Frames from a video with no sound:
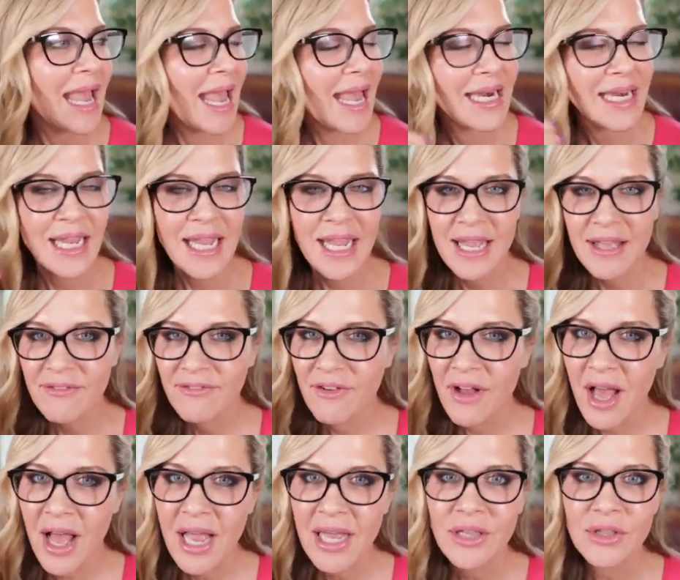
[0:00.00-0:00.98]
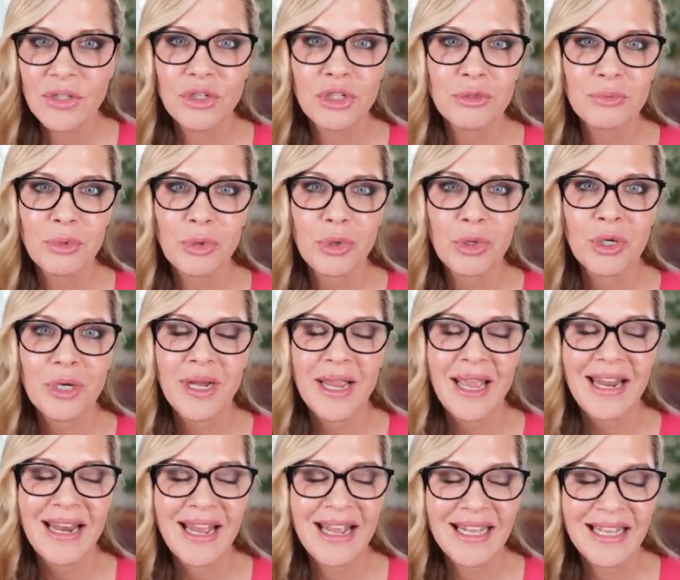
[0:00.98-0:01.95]
And if I learn more
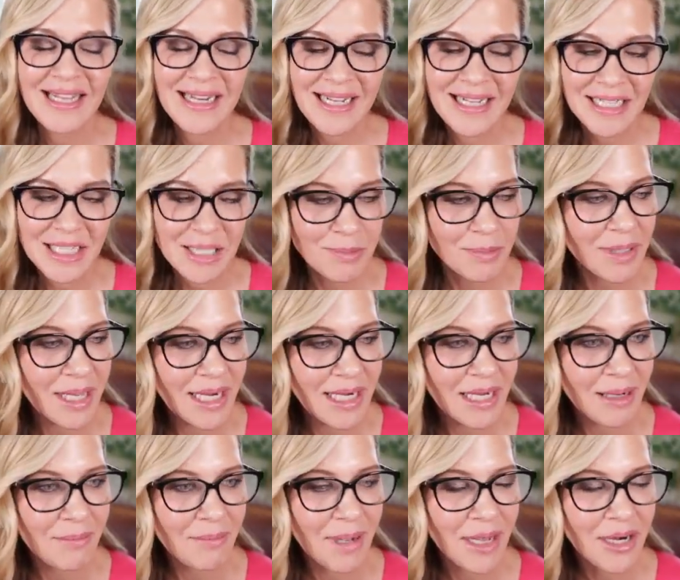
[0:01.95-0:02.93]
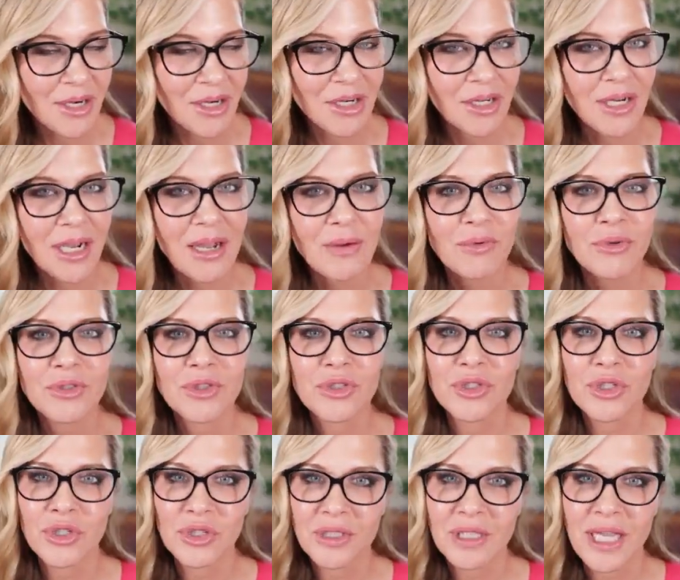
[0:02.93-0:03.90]
and I can explain it better, I will
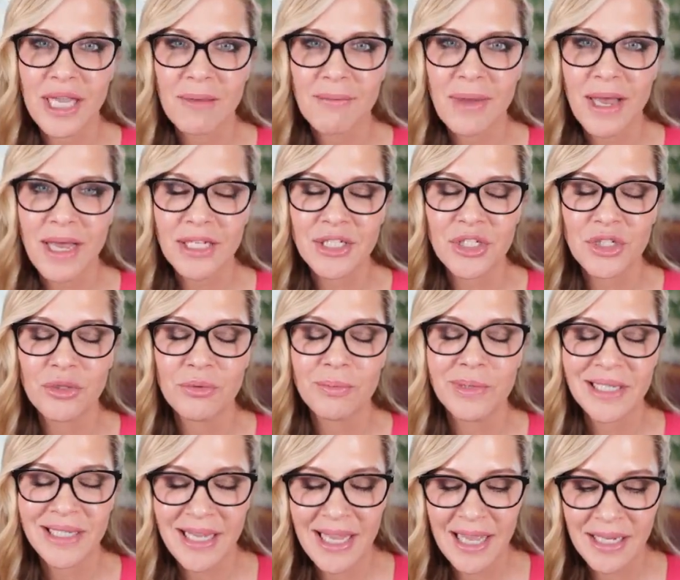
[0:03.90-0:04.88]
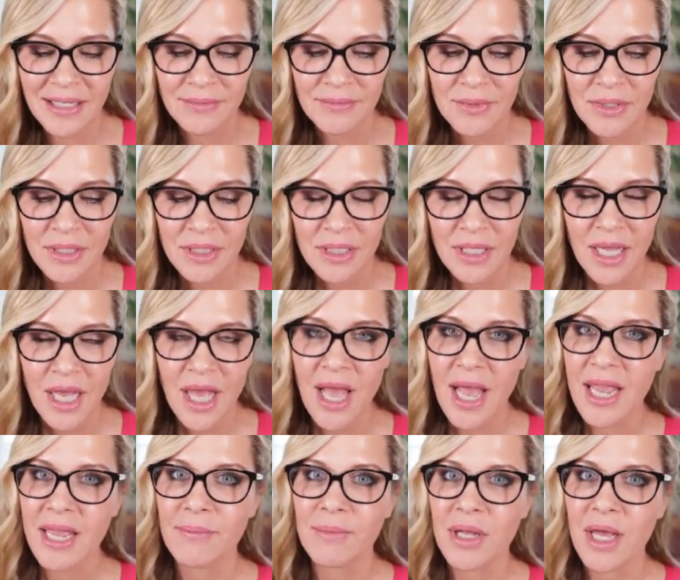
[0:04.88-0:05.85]
certainly get back to you. But again,
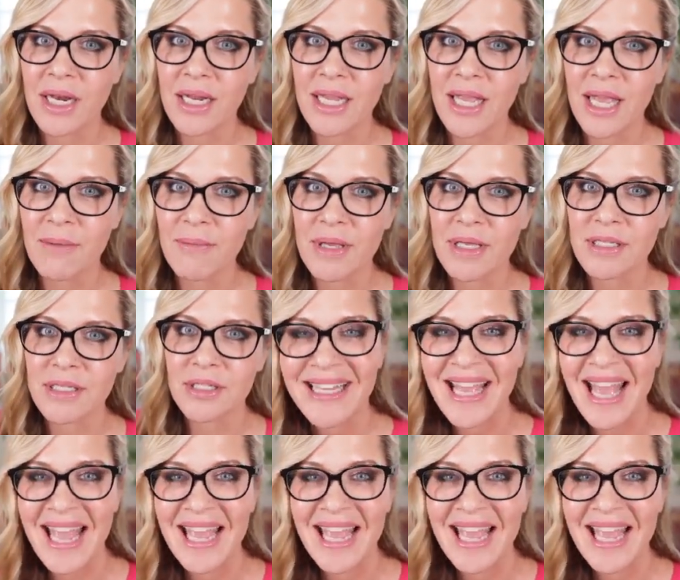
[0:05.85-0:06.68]
I am not a chemist.